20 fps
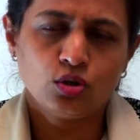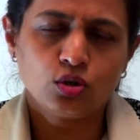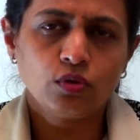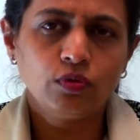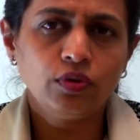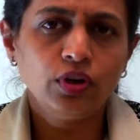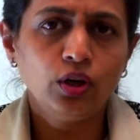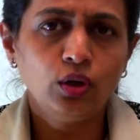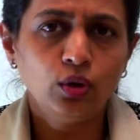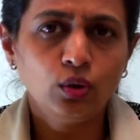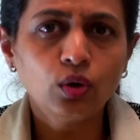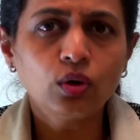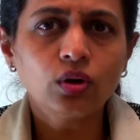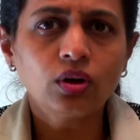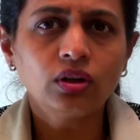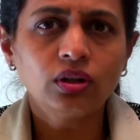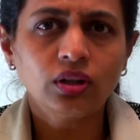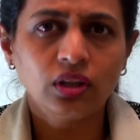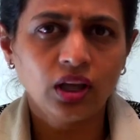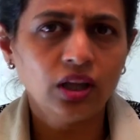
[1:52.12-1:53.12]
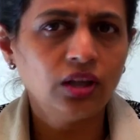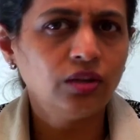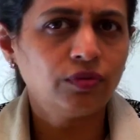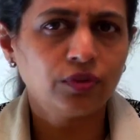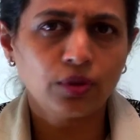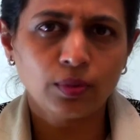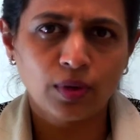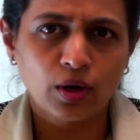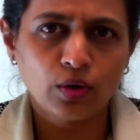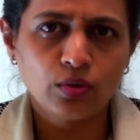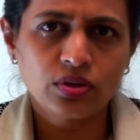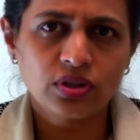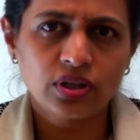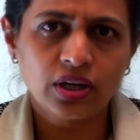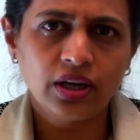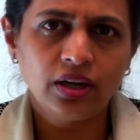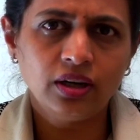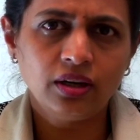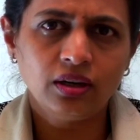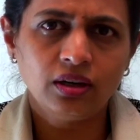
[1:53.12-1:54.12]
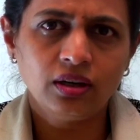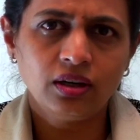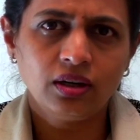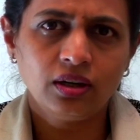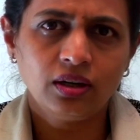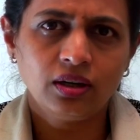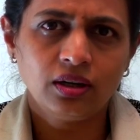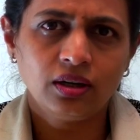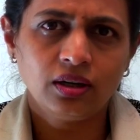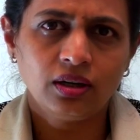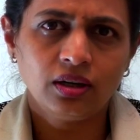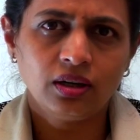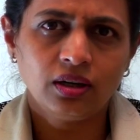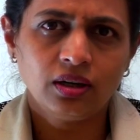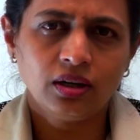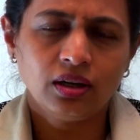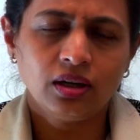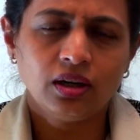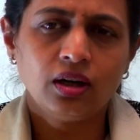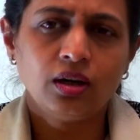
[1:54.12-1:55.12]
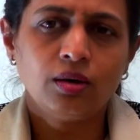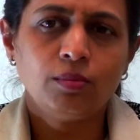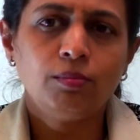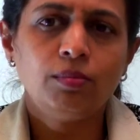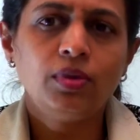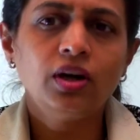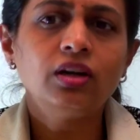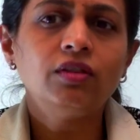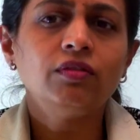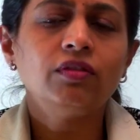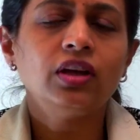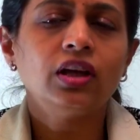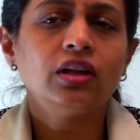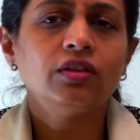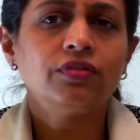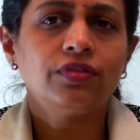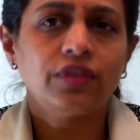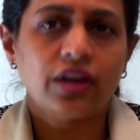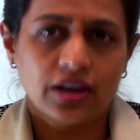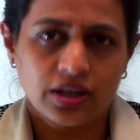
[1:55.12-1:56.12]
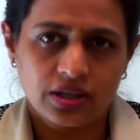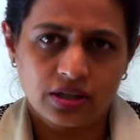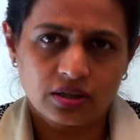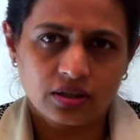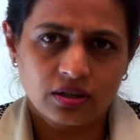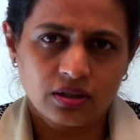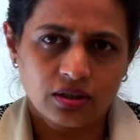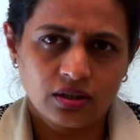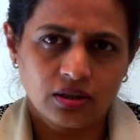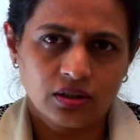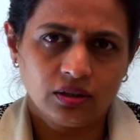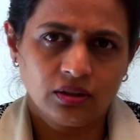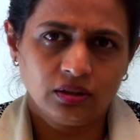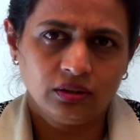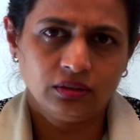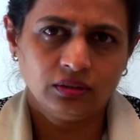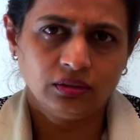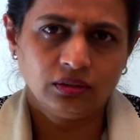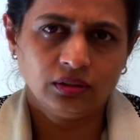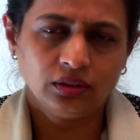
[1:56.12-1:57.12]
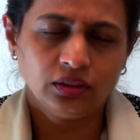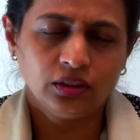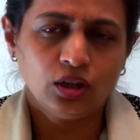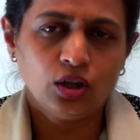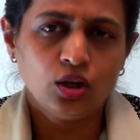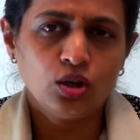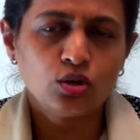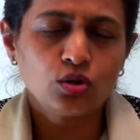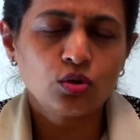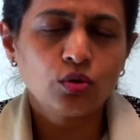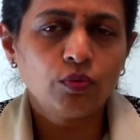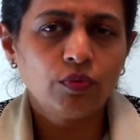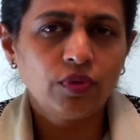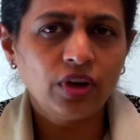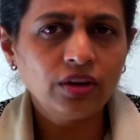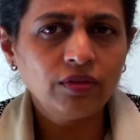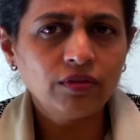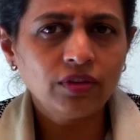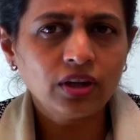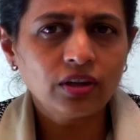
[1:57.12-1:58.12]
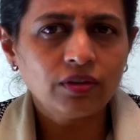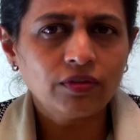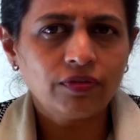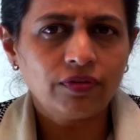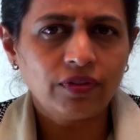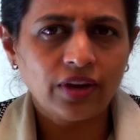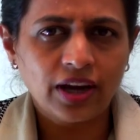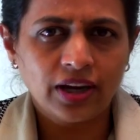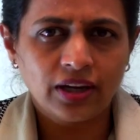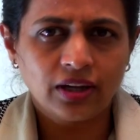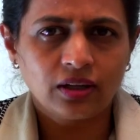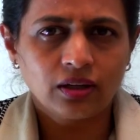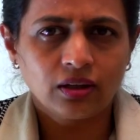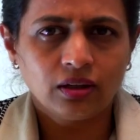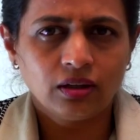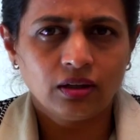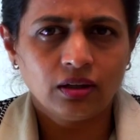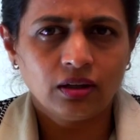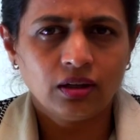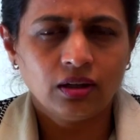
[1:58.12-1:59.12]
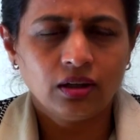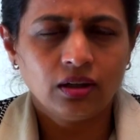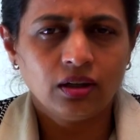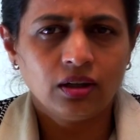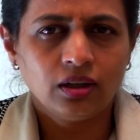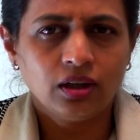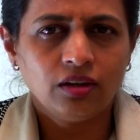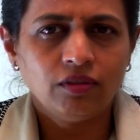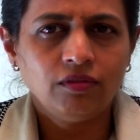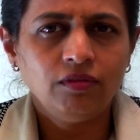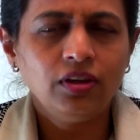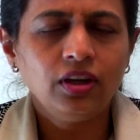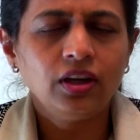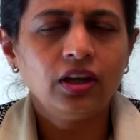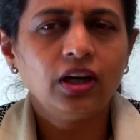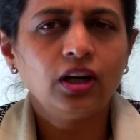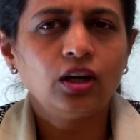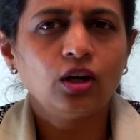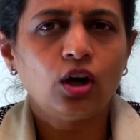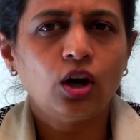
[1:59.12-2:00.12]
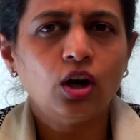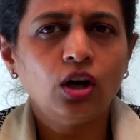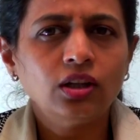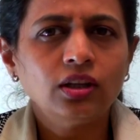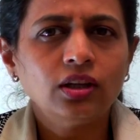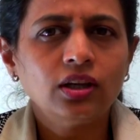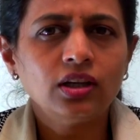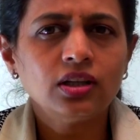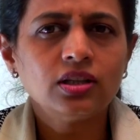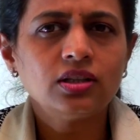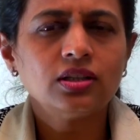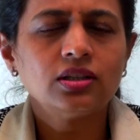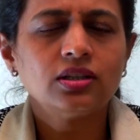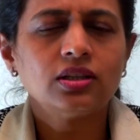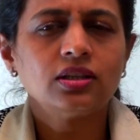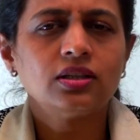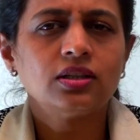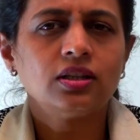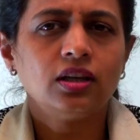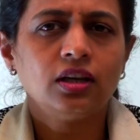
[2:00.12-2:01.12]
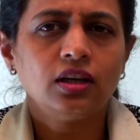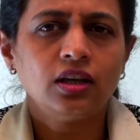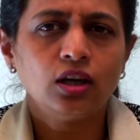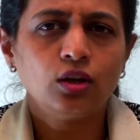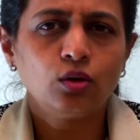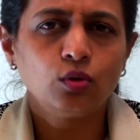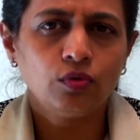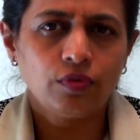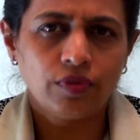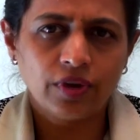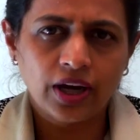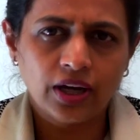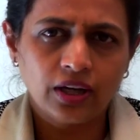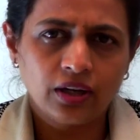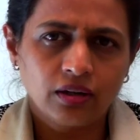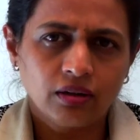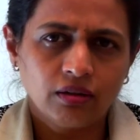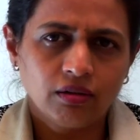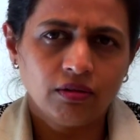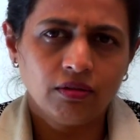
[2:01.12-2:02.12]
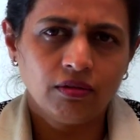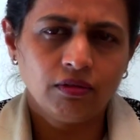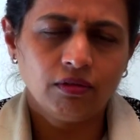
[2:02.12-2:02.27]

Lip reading: So we look thin from outside, but we are fat. So when we are fat, we get all the diseases related to fat